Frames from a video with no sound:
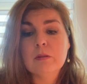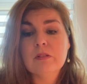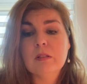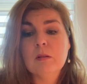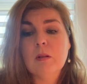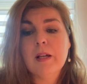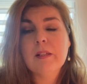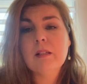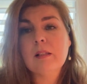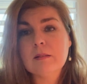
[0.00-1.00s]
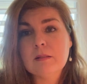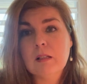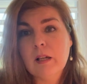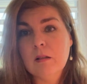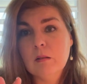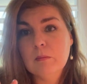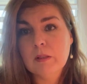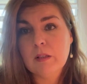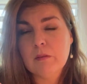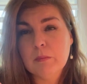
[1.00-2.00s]
So I think that's going to
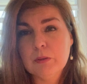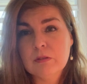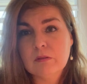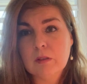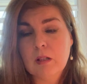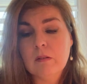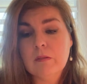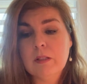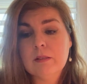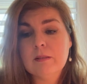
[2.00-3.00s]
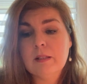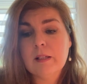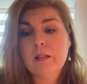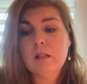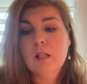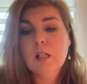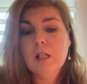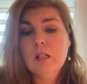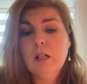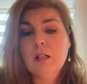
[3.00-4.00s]
help give a boost of confidence there
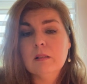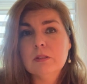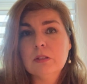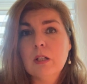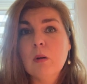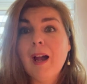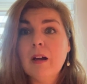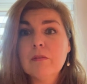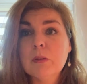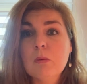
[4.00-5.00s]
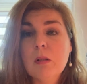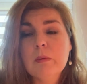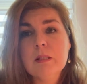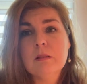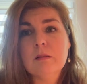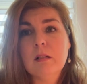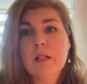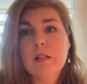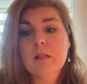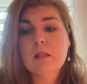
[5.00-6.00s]
uh, to go after what we
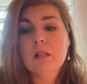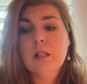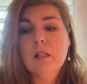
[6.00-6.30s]
desire,